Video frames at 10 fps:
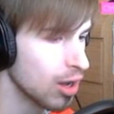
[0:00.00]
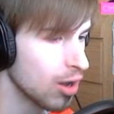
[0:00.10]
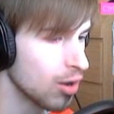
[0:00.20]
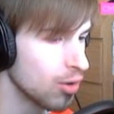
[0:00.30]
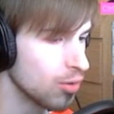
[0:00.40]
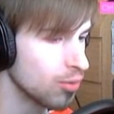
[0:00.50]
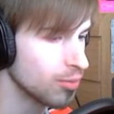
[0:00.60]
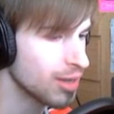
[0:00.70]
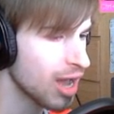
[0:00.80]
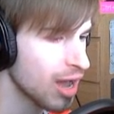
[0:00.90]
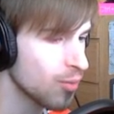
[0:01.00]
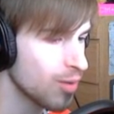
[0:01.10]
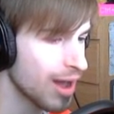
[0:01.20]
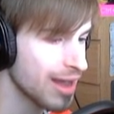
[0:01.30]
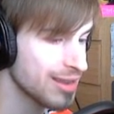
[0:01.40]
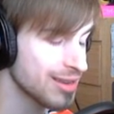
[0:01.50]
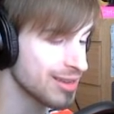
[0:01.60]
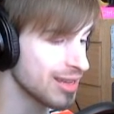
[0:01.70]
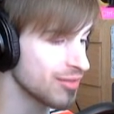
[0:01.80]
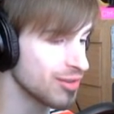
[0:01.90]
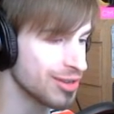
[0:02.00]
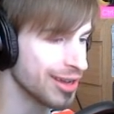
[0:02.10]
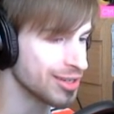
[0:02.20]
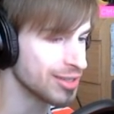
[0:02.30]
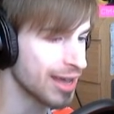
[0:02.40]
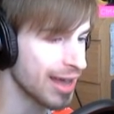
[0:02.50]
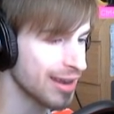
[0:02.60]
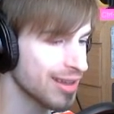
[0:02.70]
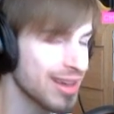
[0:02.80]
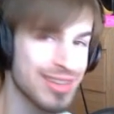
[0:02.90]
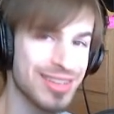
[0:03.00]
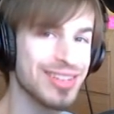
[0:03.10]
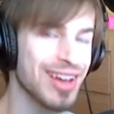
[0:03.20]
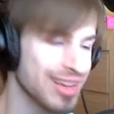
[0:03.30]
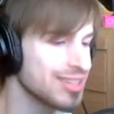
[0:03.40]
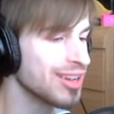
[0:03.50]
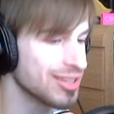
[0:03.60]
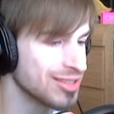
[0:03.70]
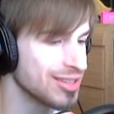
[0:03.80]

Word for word: Oh, I didn't even touch that. I did not touch